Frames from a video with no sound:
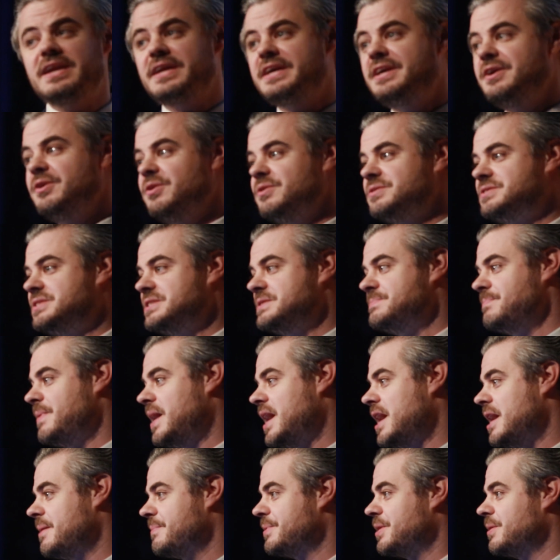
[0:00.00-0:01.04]
Leta Kiros'
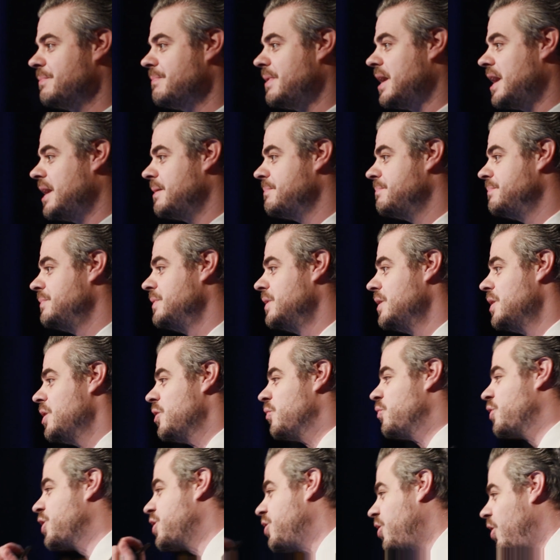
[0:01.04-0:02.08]
mom, and her mom
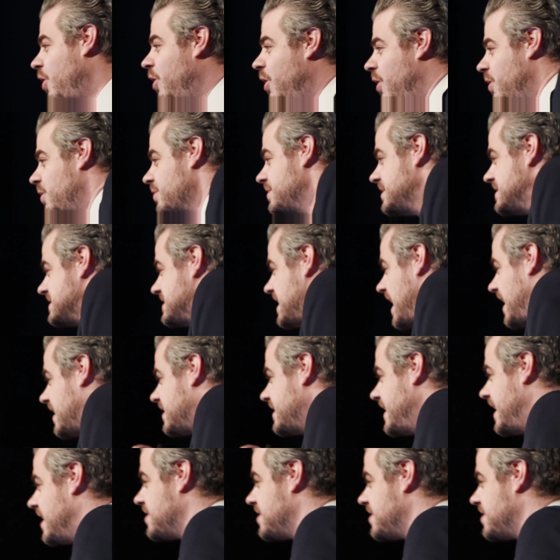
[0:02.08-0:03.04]
recalled exactly